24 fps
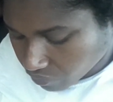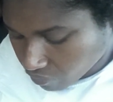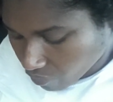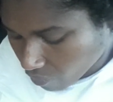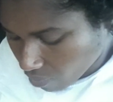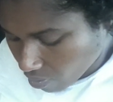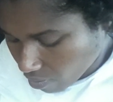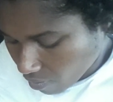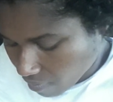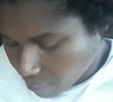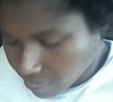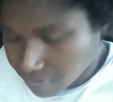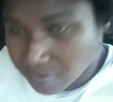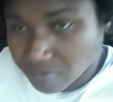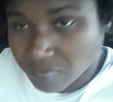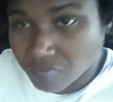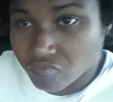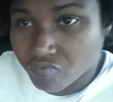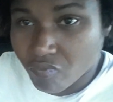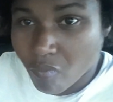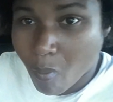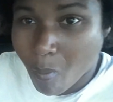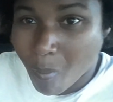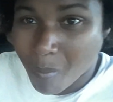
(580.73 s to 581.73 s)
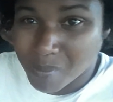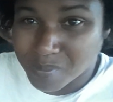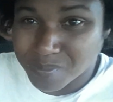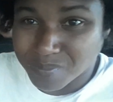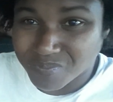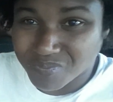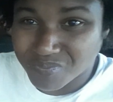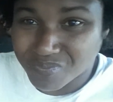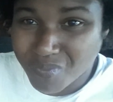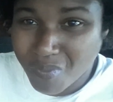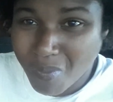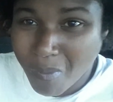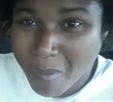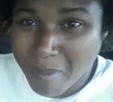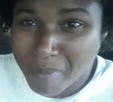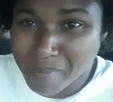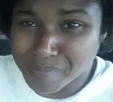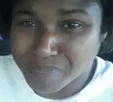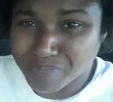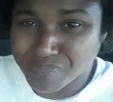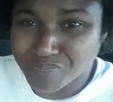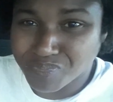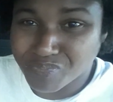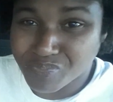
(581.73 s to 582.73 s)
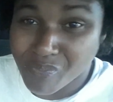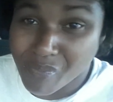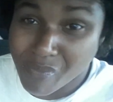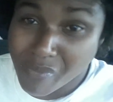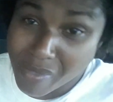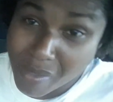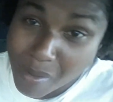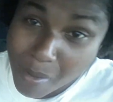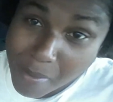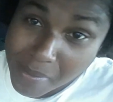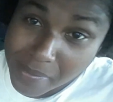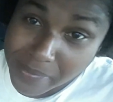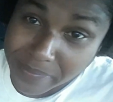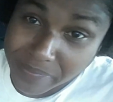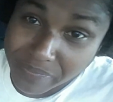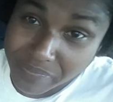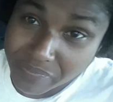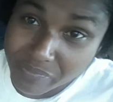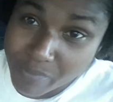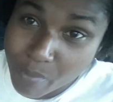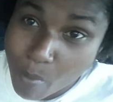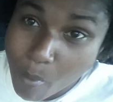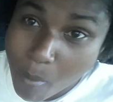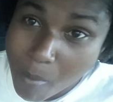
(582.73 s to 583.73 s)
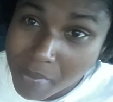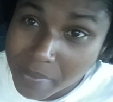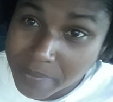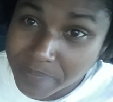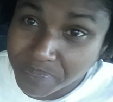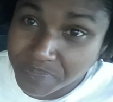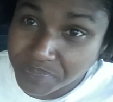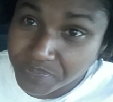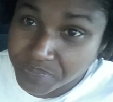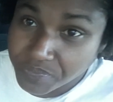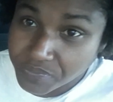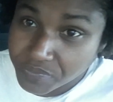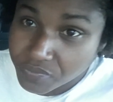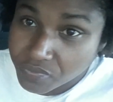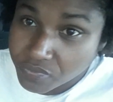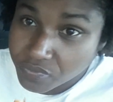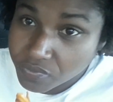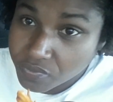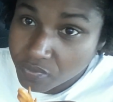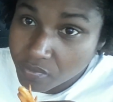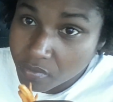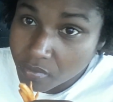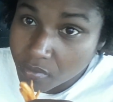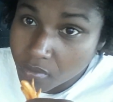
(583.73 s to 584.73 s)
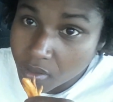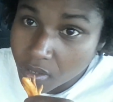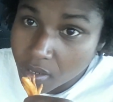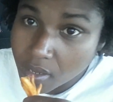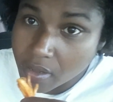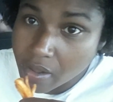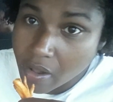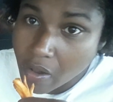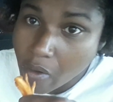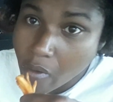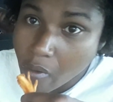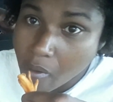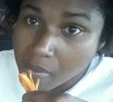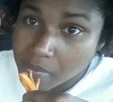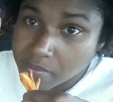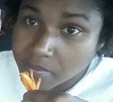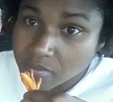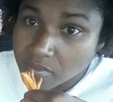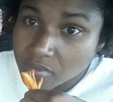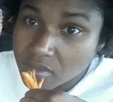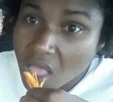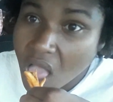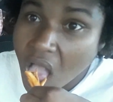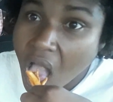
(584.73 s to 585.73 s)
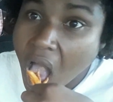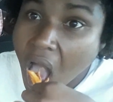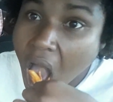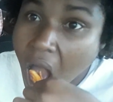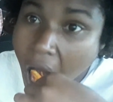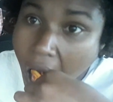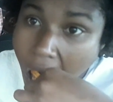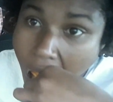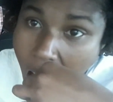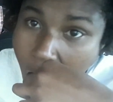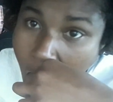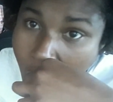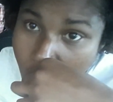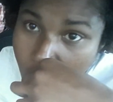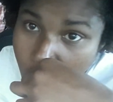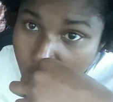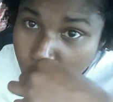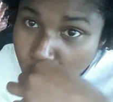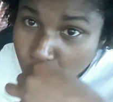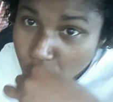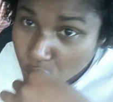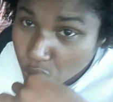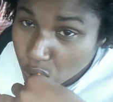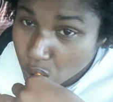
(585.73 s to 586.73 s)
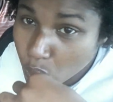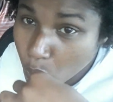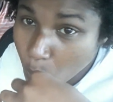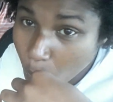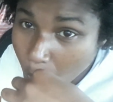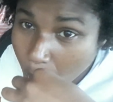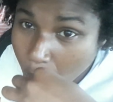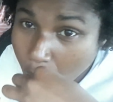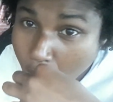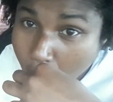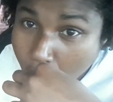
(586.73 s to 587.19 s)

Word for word: It was so cool. Mm hmm Because it's really cool. My yeah. sister's a big fan. Mm hmm